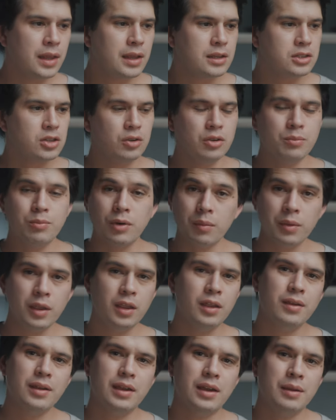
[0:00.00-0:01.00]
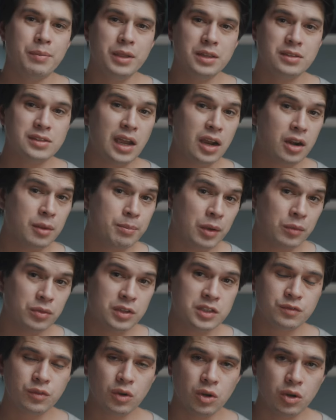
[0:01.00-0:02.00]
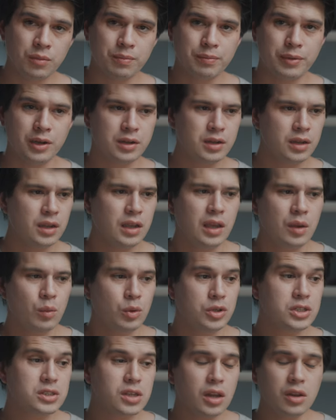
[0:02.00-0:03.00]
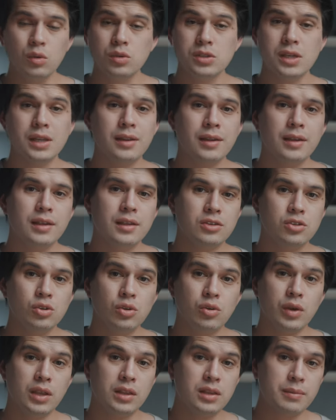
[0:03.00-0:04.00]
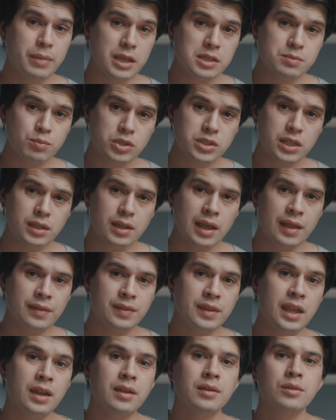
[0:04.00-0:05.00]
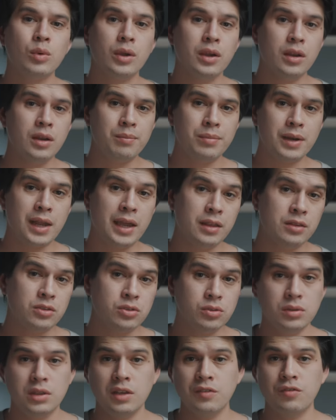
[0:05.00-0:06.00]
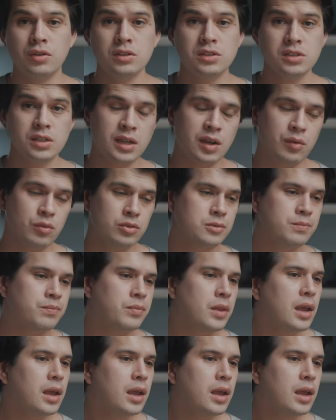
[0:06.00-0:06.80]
So you're probably a bit tired about this photo, but we're just going to use it to create the base preset, and then we're going to apply it to different scenarios.